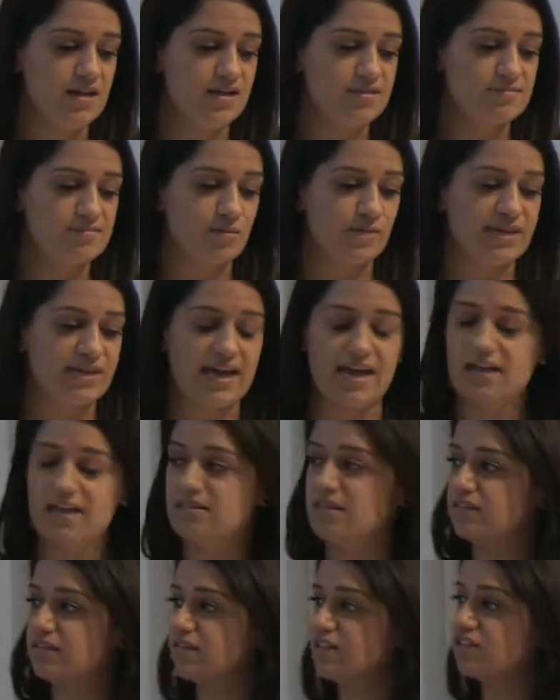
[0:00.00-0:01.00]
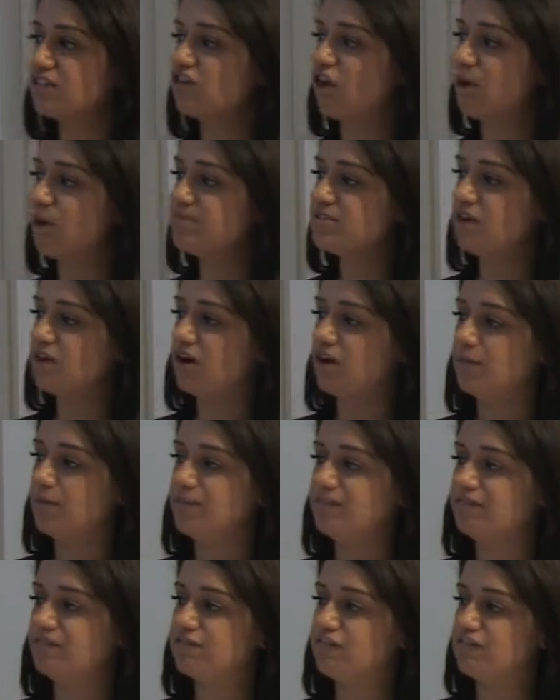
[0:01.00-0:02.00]
So again, the time to hire
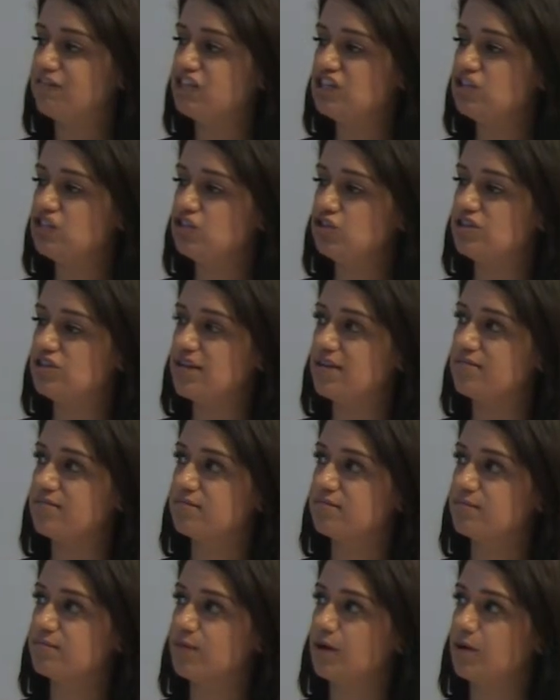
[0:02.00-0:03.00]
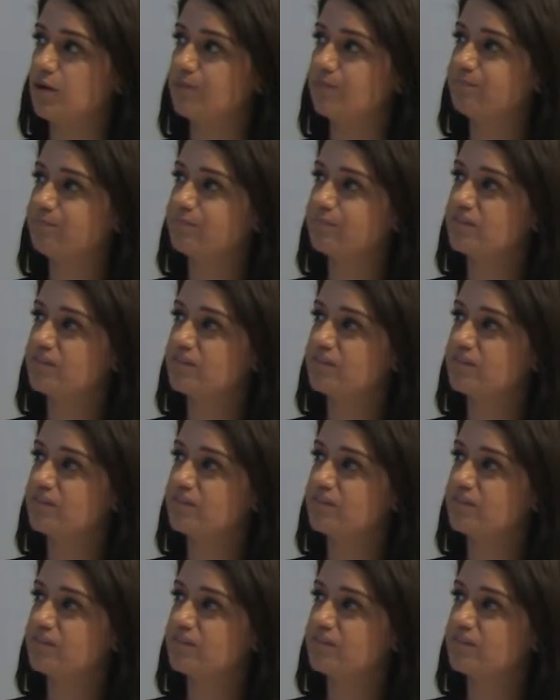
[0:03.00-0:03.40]
being 52 days as well.